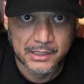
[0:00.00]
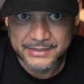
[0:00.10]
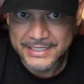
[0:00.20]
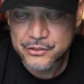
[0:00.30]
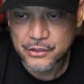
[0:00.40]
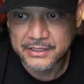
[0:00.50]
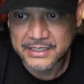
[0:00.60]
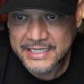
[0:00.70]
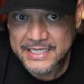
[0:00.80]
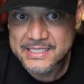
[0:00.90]
These are
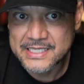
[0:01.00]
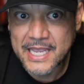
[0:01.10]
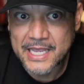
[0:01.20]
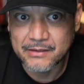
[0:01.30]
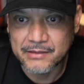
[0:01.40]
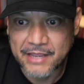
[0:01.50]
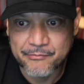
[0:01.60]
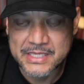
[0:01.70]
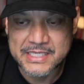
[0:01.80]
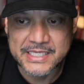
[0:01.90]
leads that have
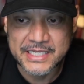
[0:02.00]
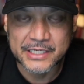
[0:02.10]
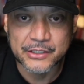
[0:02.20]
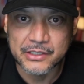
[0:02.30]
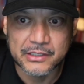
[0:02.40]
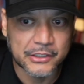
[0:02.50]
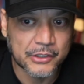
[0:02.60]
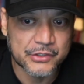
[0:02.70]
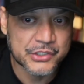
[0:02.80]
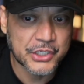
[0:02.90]
been sitting in,
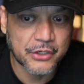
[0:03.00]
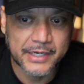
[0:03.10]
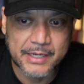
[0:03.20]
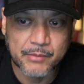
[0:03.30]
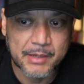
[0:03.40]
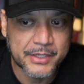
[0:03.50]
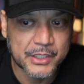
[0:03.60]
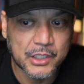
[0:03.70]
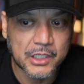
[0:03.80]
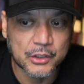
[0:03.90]
a CRM, maybe
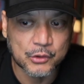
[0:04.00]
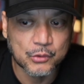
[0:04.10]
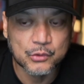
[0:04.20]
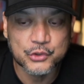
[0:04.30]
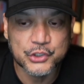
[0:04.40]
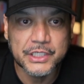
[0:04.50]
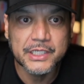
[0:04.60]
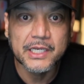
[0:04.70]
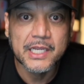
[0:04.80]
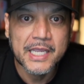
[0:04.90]
a Google sheet,